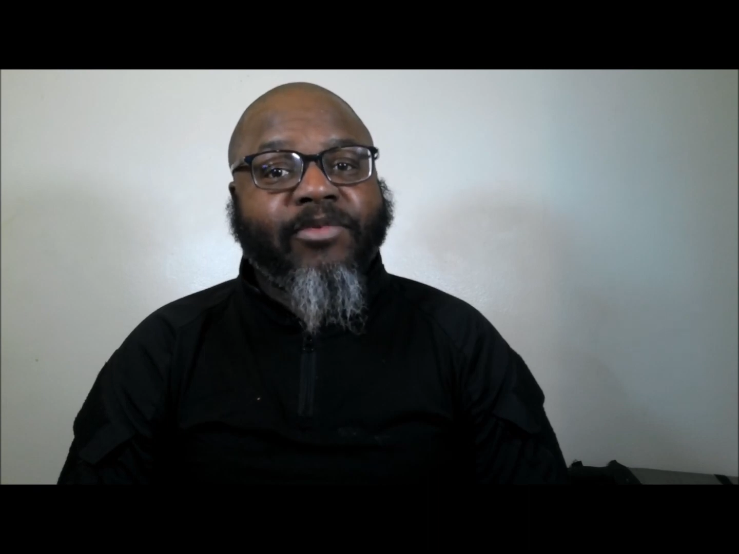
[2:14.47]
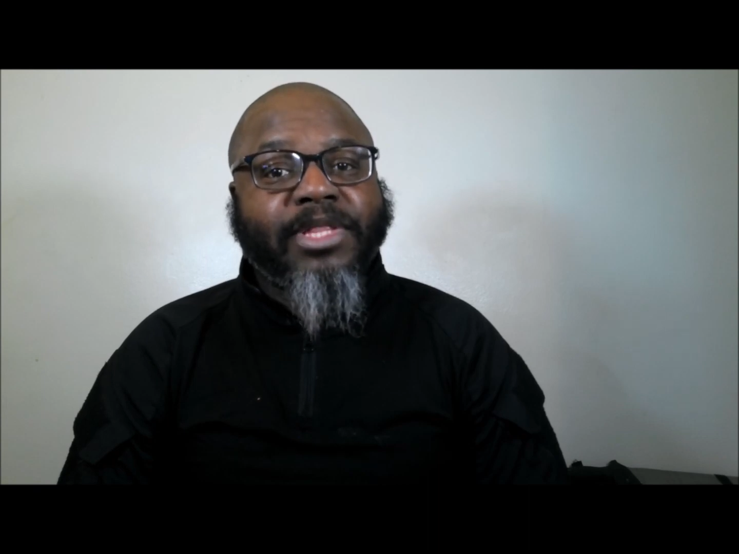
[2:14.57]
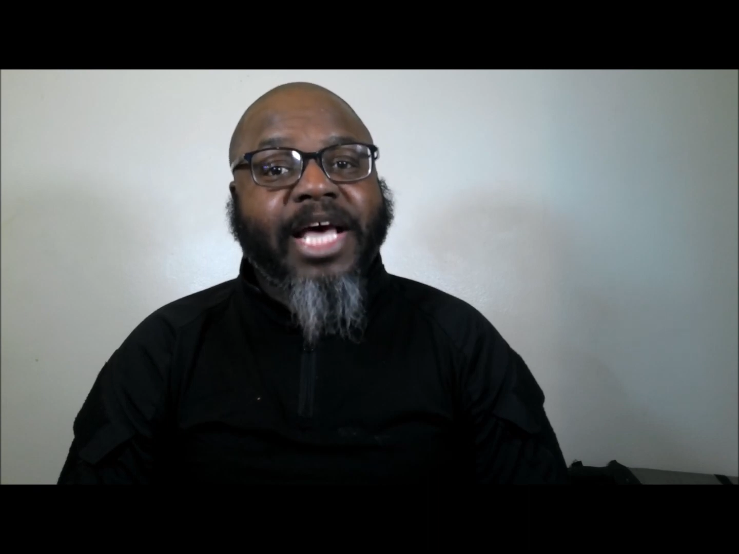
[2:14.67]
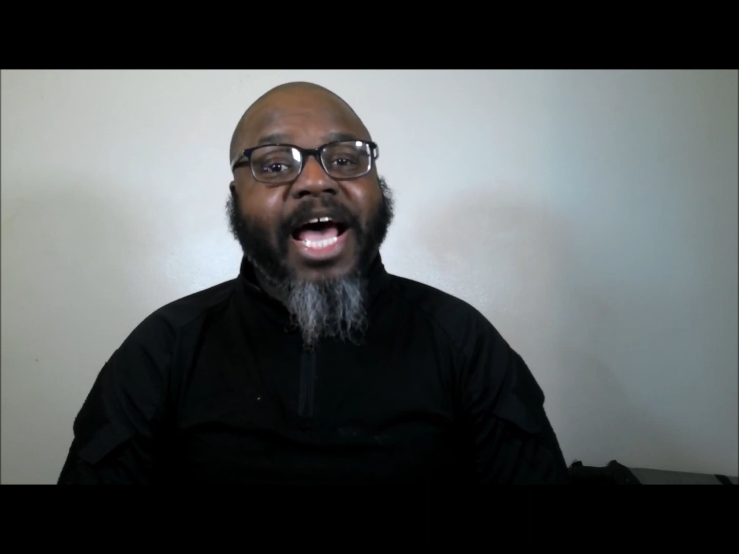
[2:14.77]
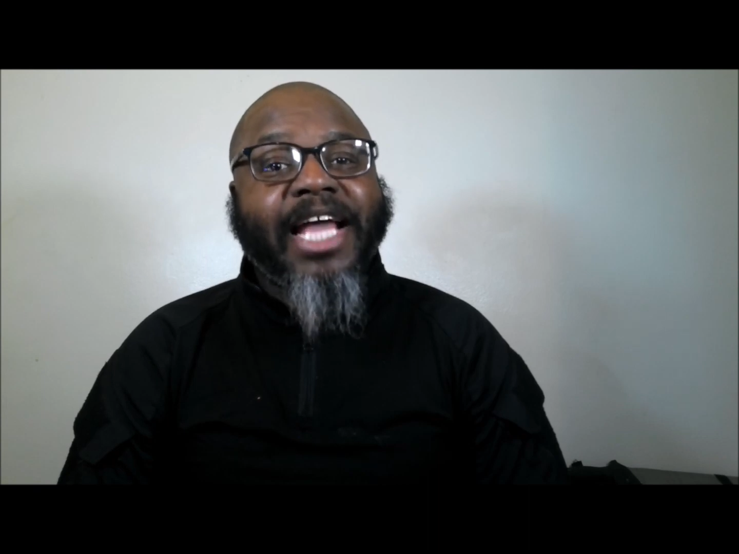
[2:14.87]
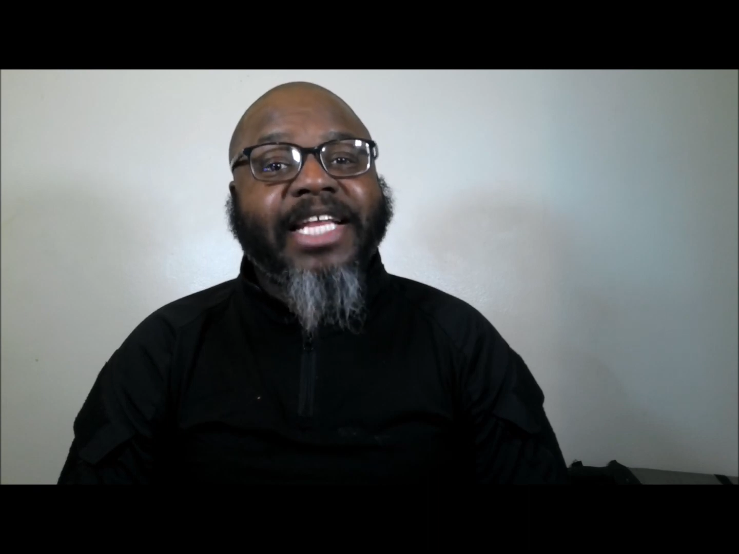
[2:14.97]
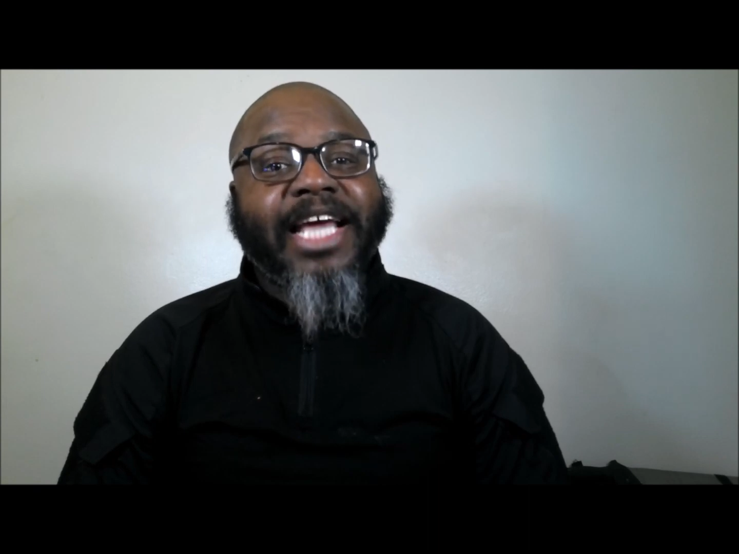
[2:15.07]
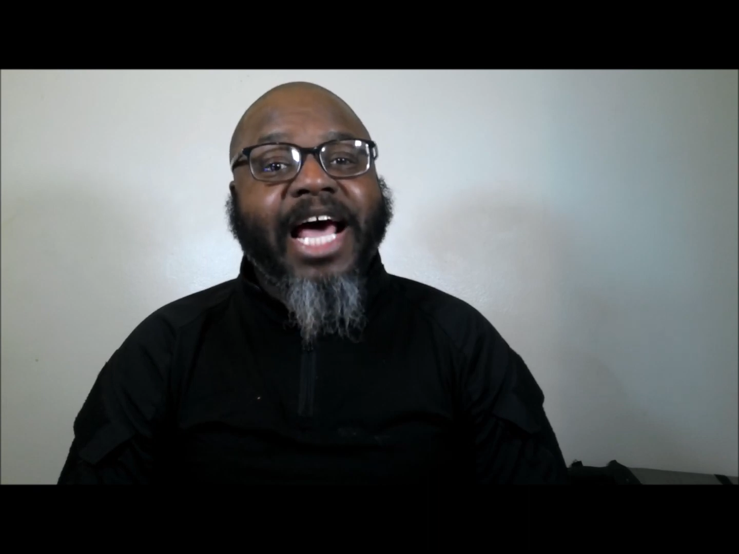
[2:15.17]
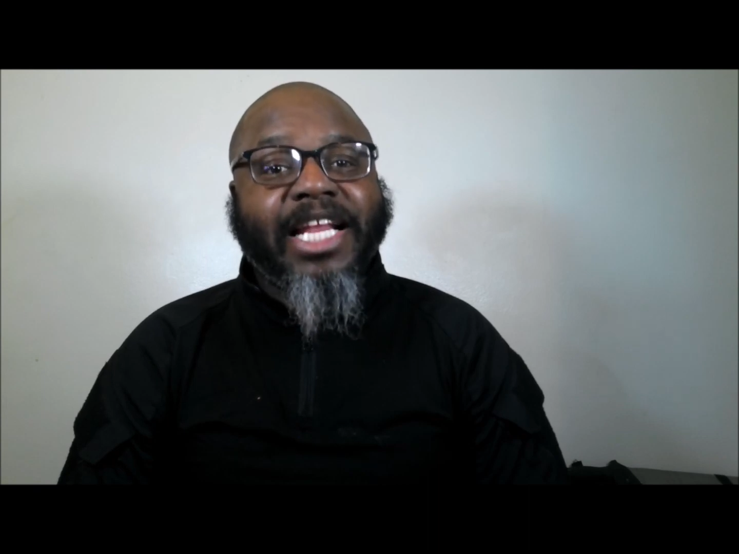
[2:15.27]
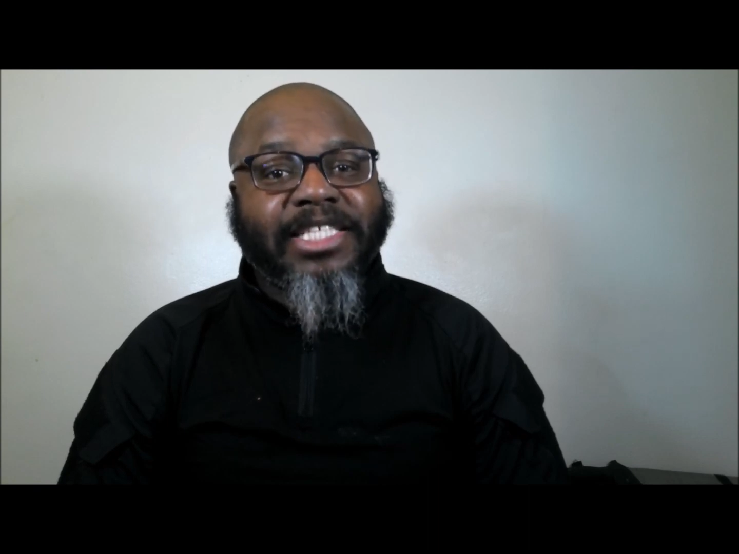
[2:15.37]
with the
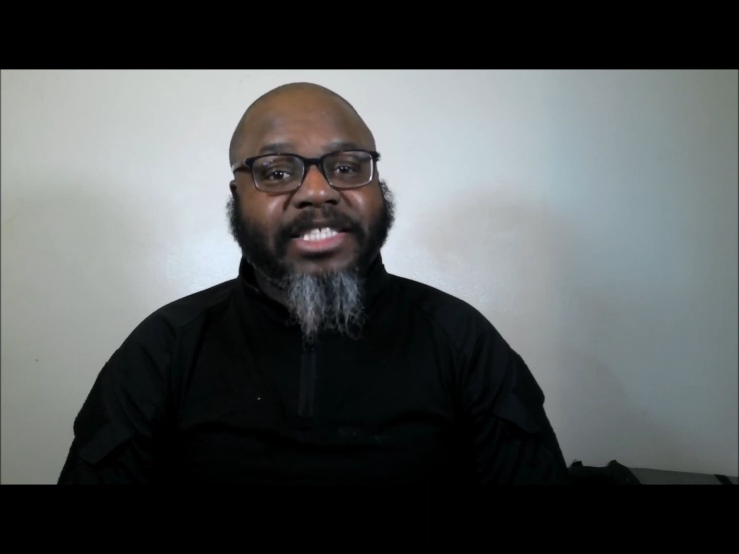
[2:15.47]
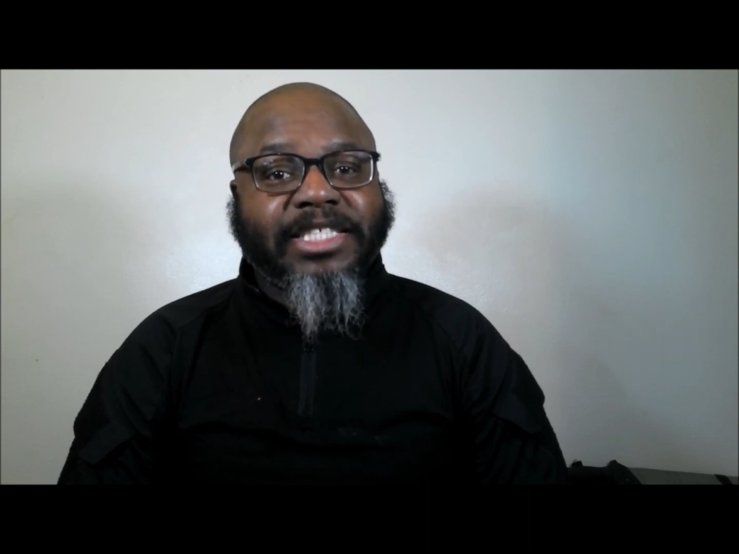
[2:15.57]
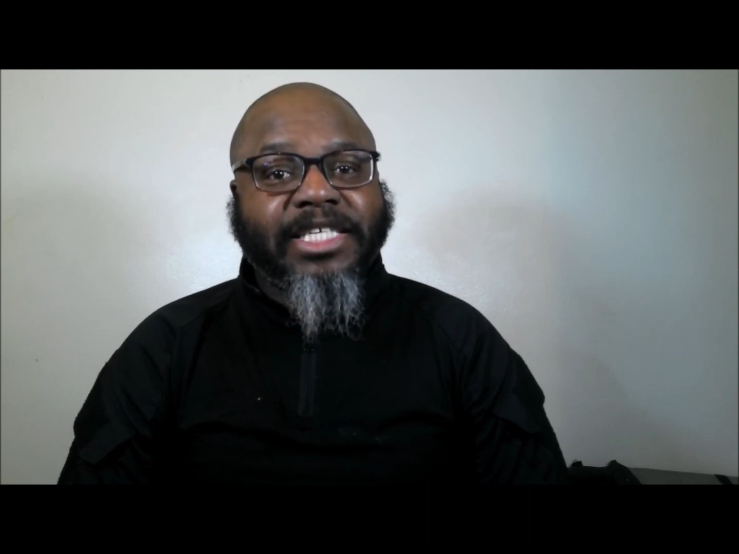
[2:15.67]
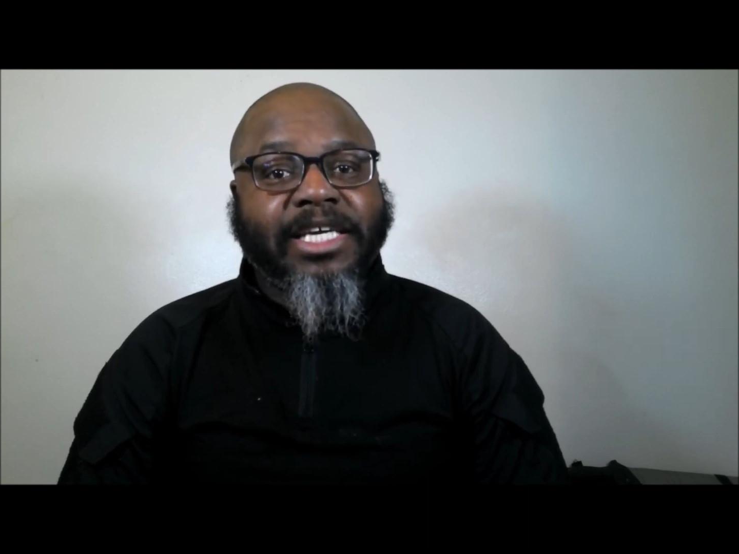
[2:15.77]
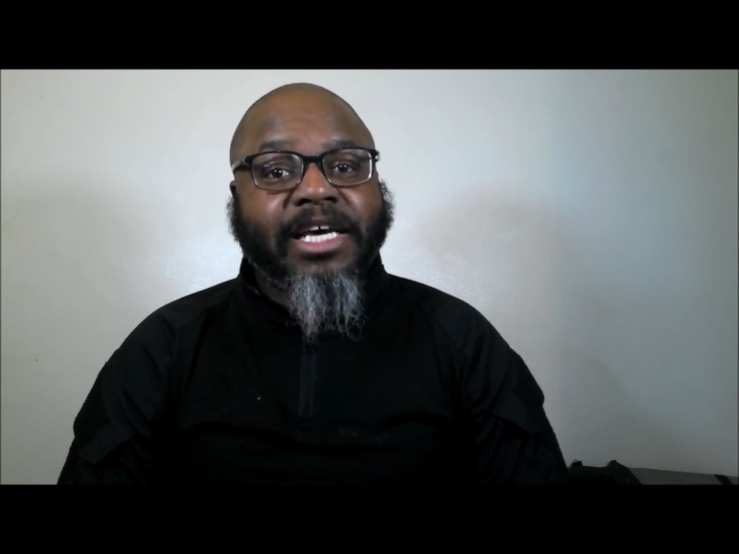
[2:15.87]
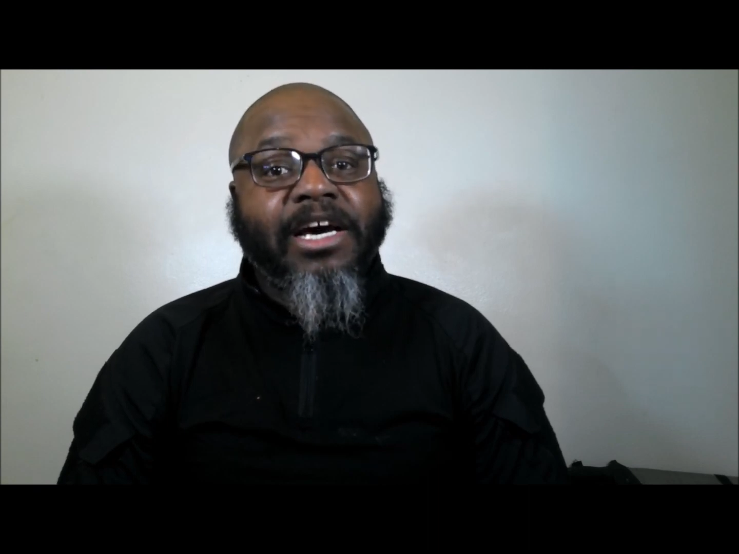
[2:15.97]
ideology